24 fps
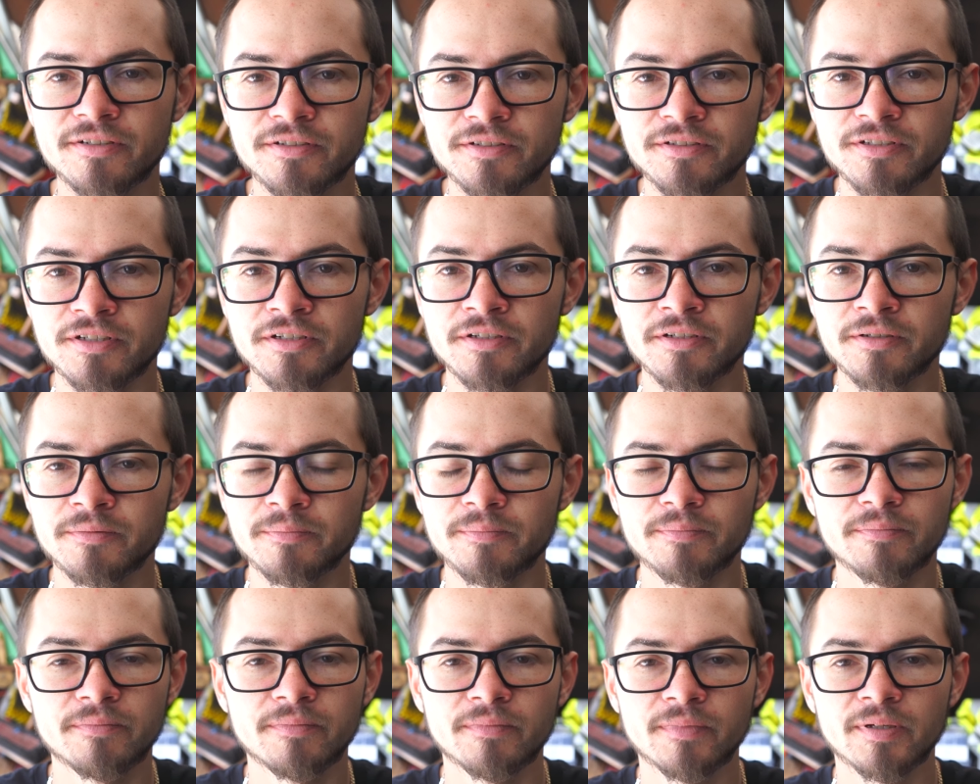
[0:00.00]
So
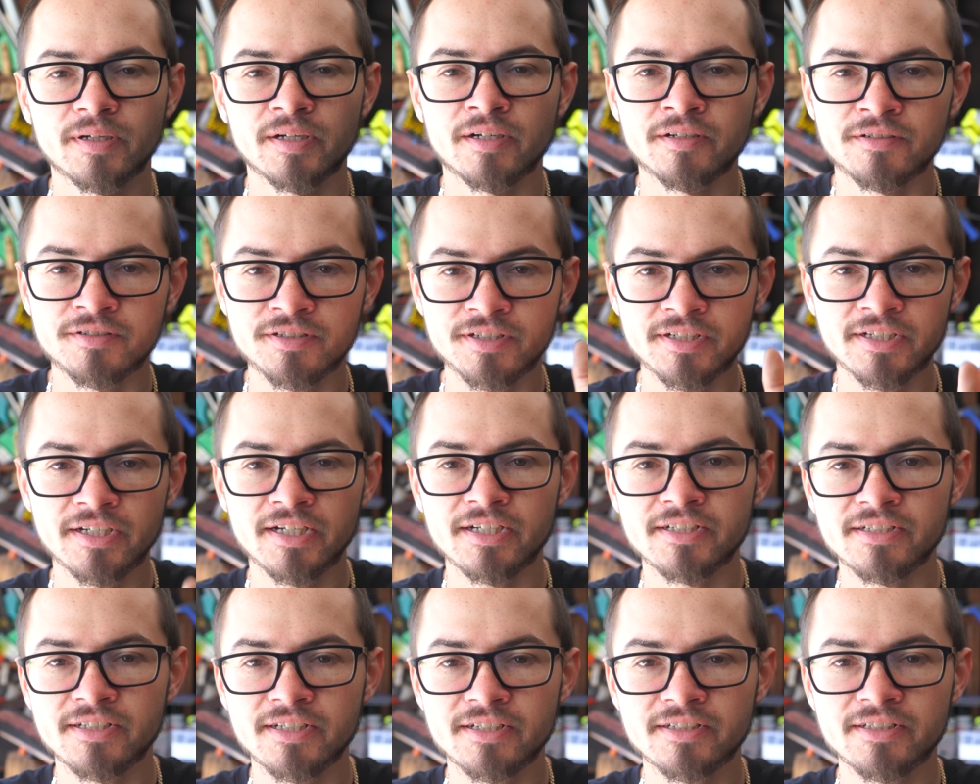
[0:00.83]
I'll see you
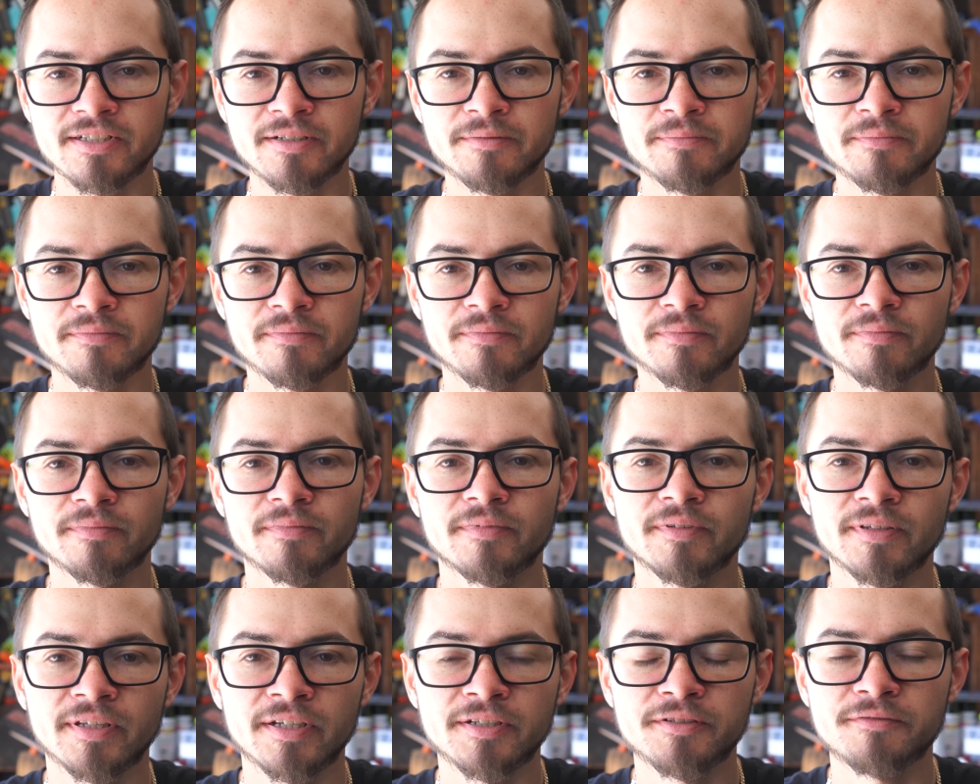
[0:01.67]
guys next time.
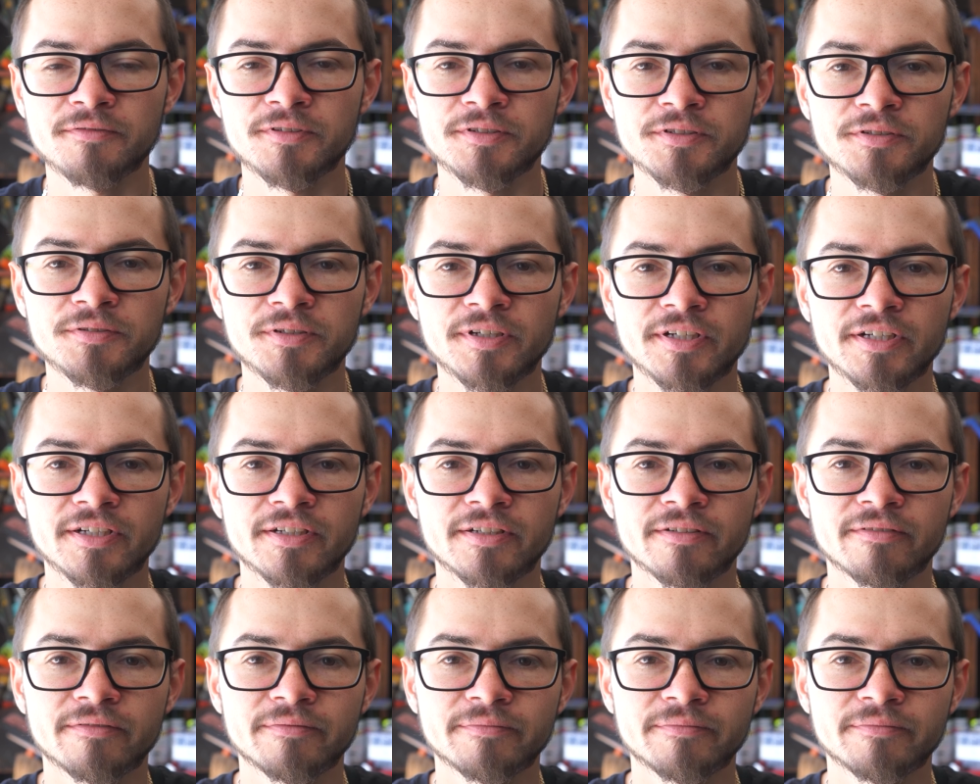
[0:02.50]
Thanks for tuning in.